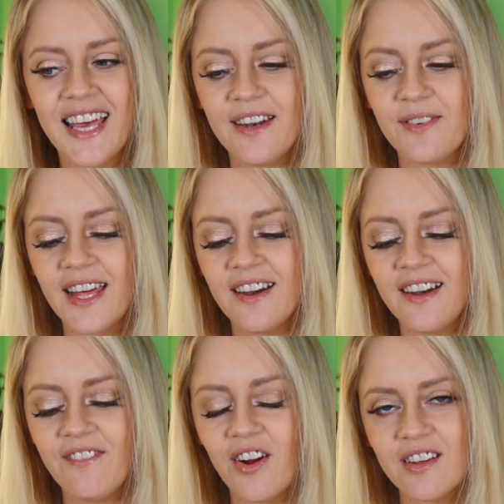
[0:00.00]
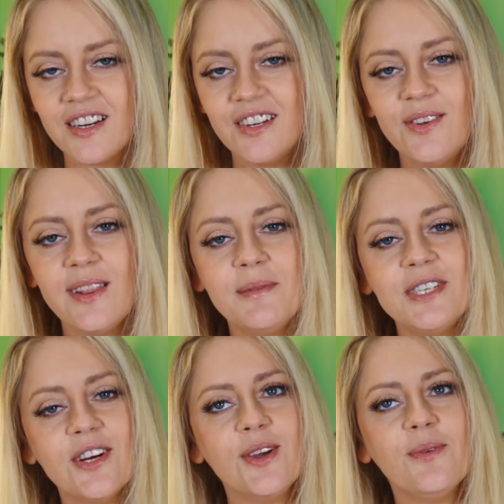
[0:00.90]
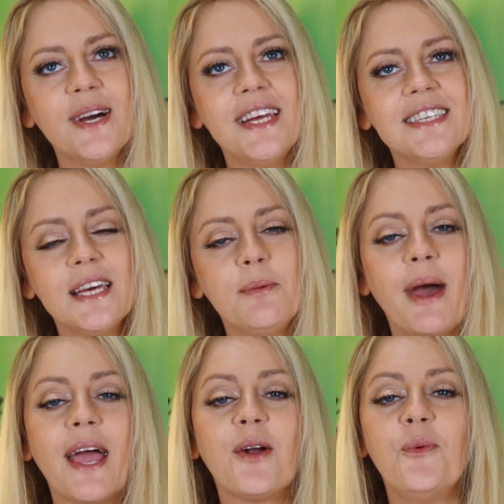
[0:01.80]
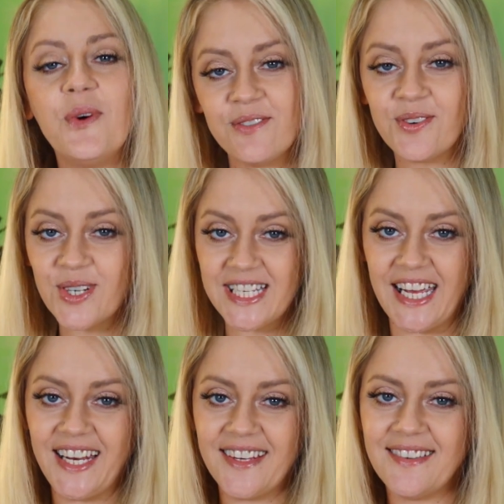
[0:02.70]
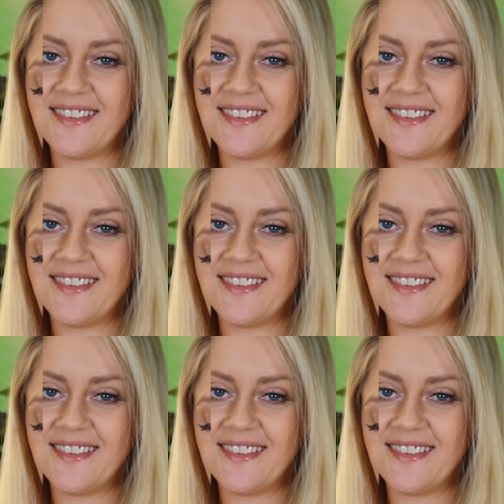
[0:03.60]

And without any further ado, let me show you what is in bag 114.